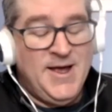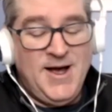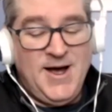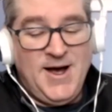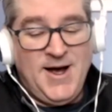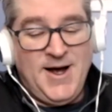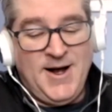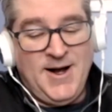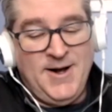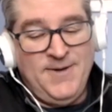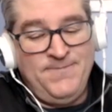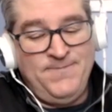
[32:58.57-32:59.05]

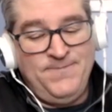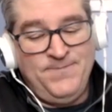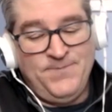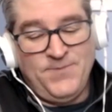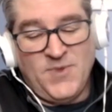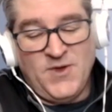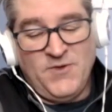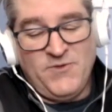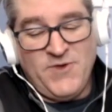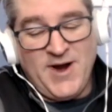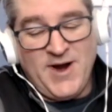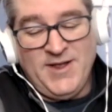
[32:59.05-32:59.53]

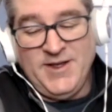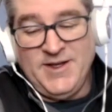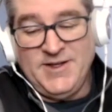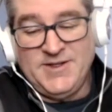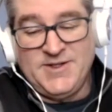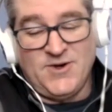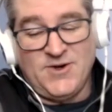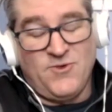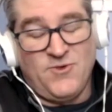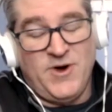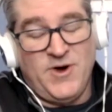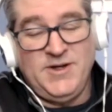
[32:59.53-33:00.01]
frankly,
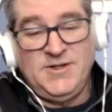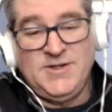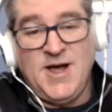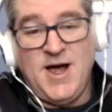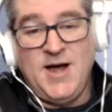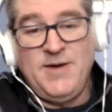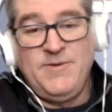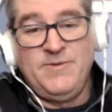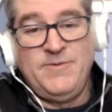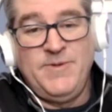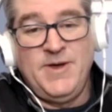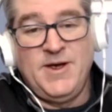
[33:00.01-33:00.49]
it's a great
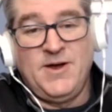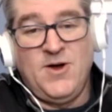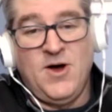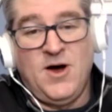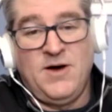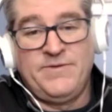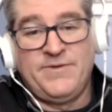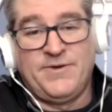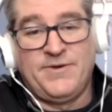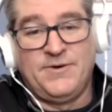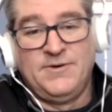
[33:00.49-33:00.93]
time to be a golfer.